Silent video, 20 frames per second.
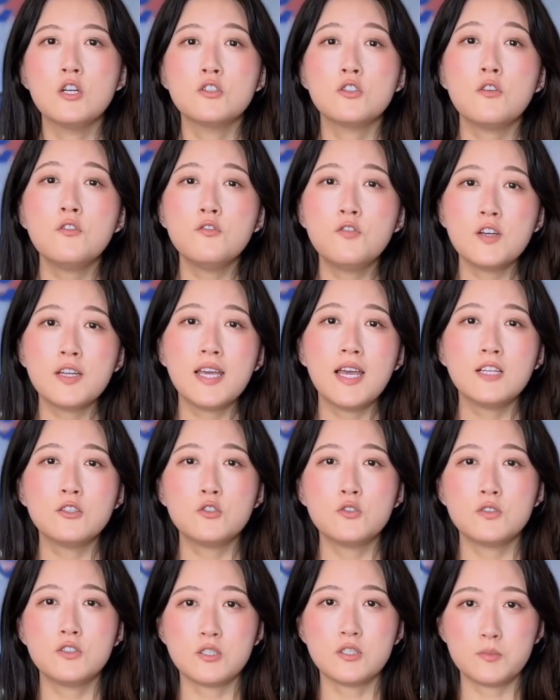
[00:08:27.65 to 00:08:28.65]
don't forget
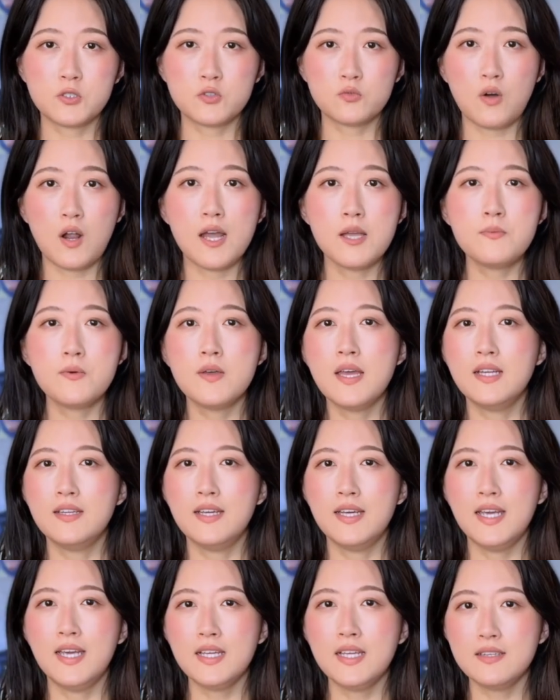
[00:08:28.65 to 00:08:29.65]
to subscribe
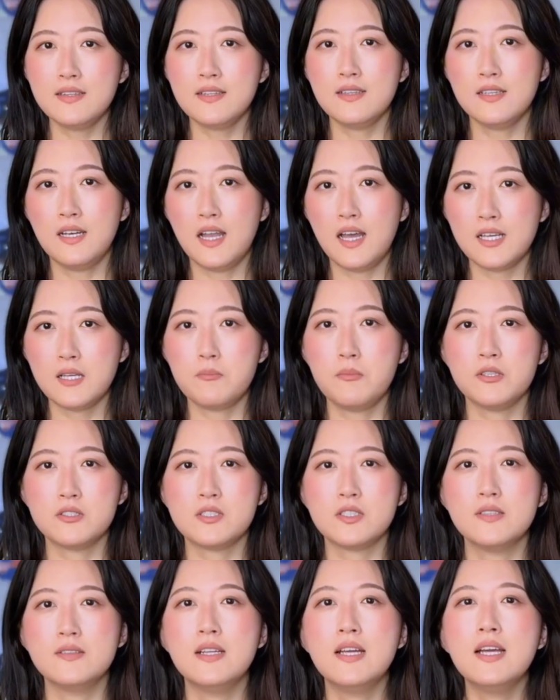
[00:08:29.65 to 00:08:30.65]
and hit the like
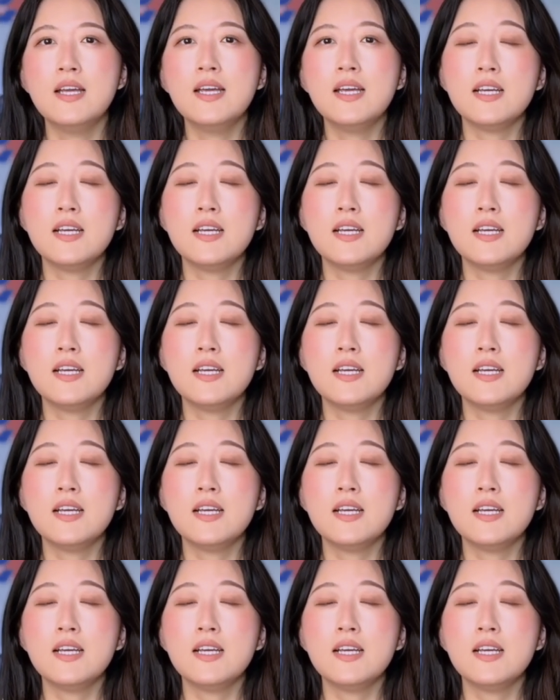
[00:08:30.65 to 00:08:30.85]
button.